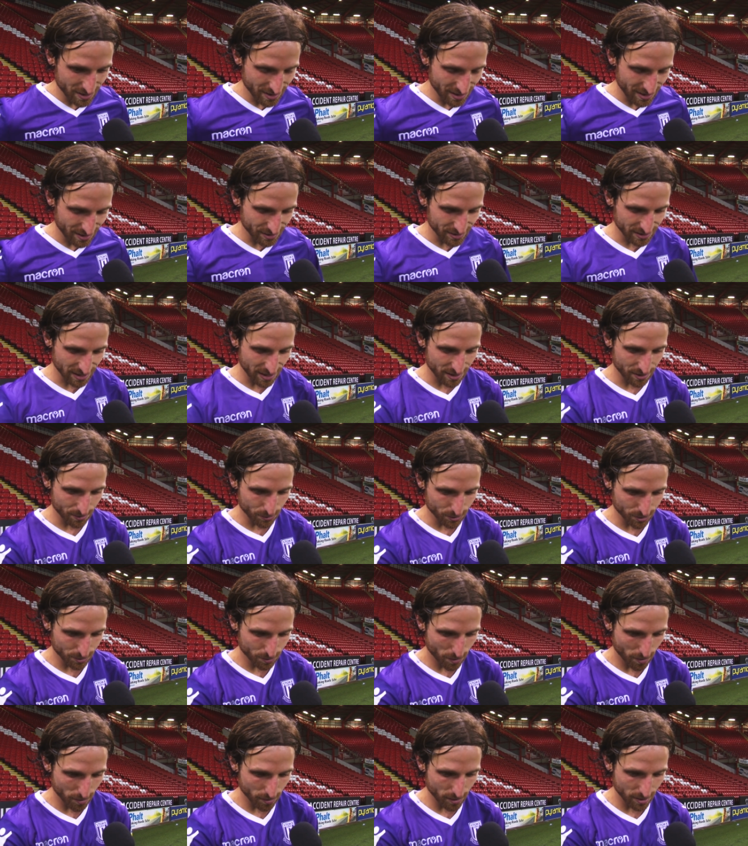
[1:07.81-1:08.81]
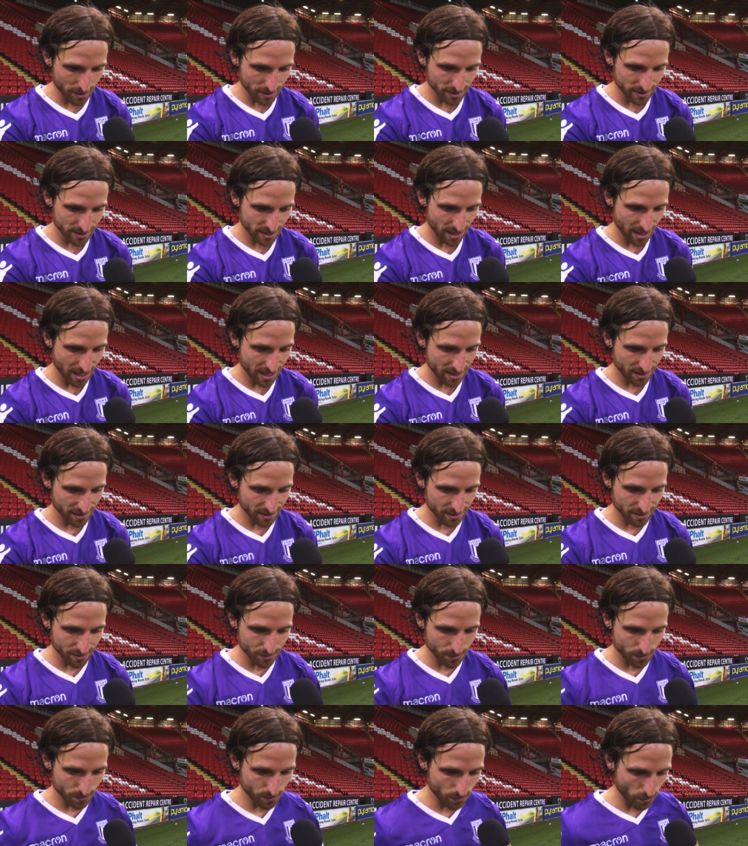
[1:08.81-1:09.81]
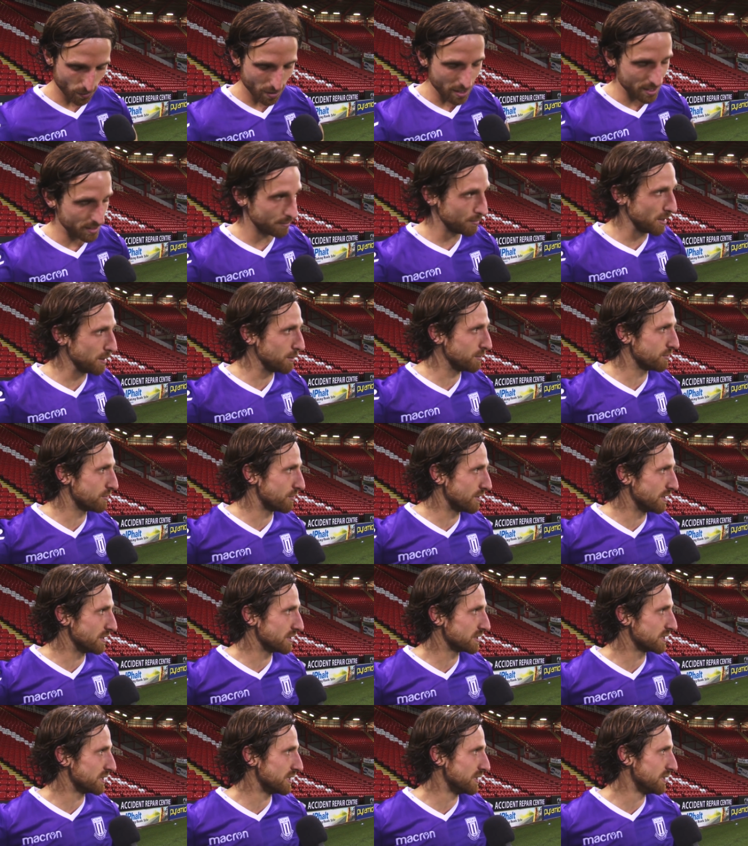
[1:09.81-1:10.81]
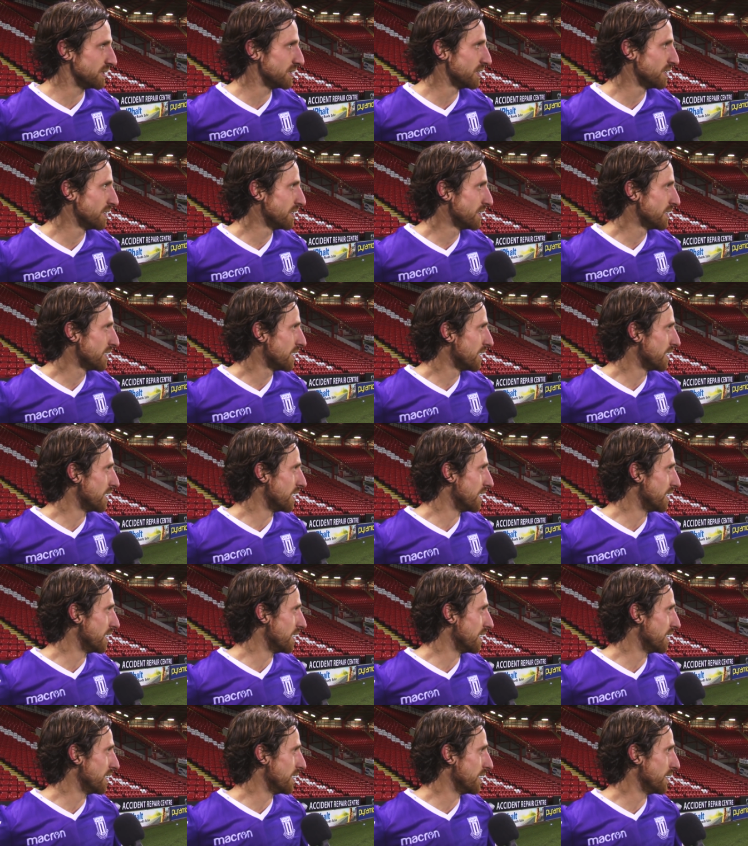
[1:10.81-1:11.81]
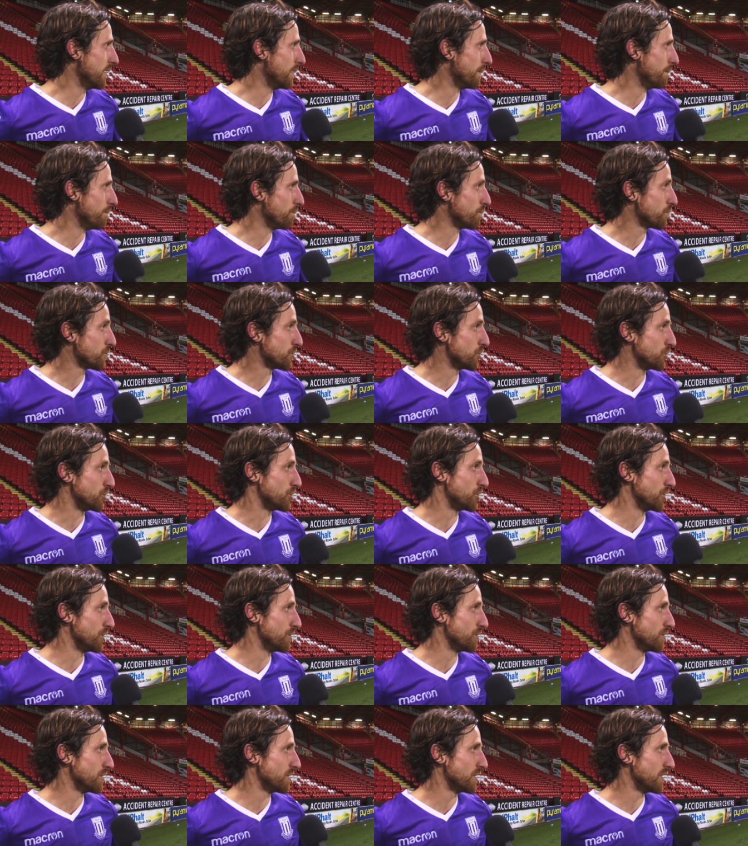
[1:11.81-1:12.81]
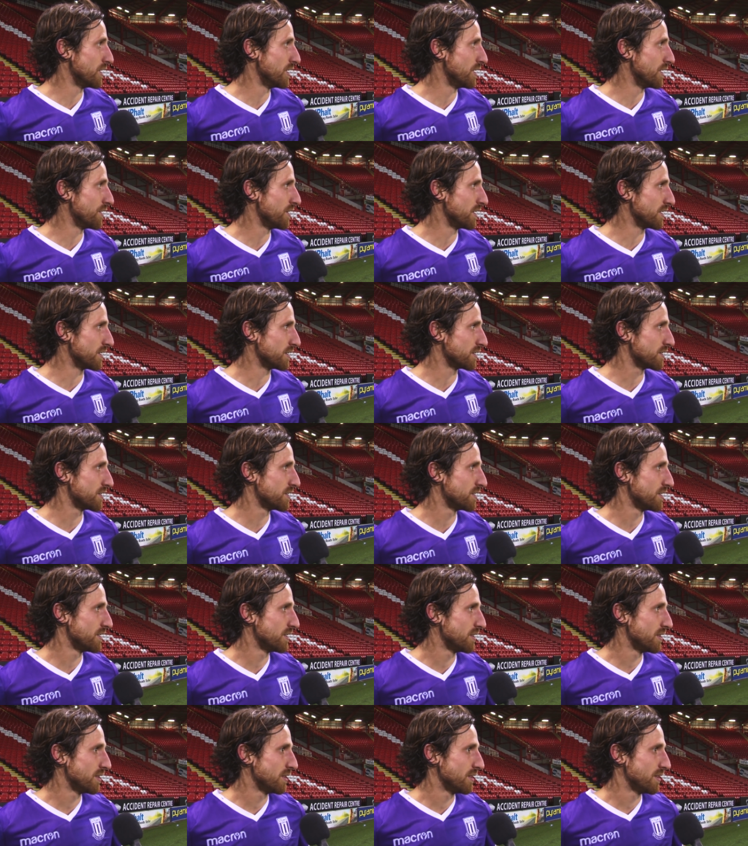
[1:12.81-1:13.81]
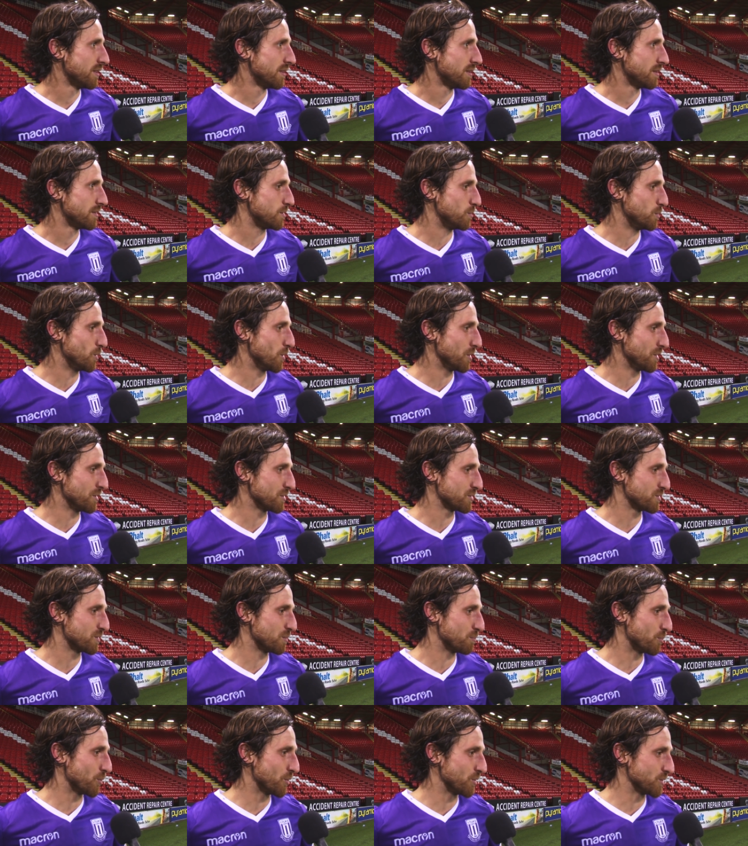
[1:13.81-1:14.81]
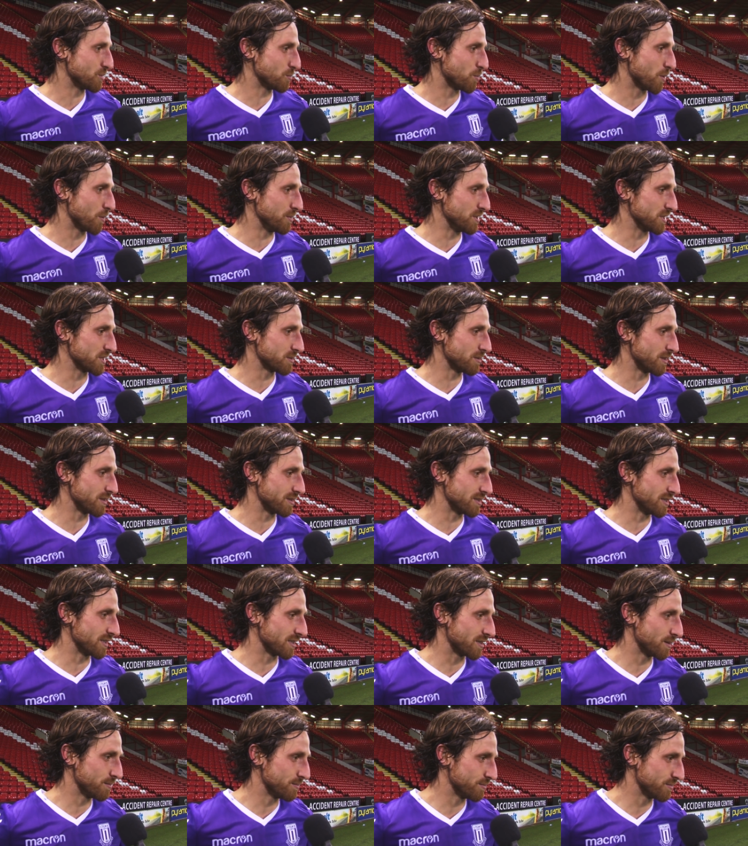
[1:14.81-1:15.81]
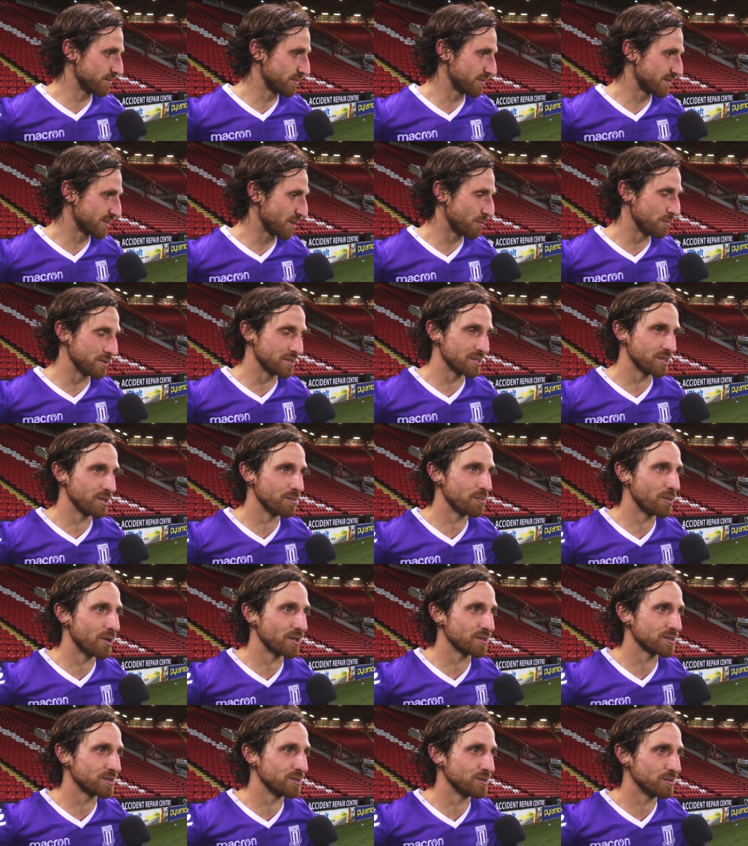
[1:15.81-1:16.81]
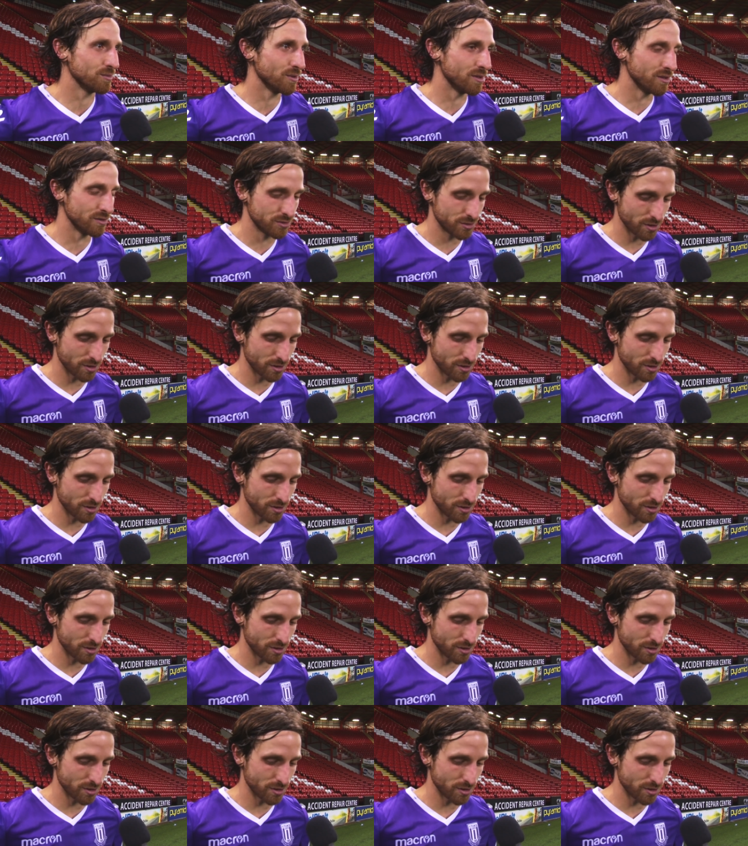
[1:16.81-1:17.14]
Like you said, it was probably slightly wider, maybe for Incy um, to shoot. I think, to be honest, the boys were probably expecting to come to come into the box as well.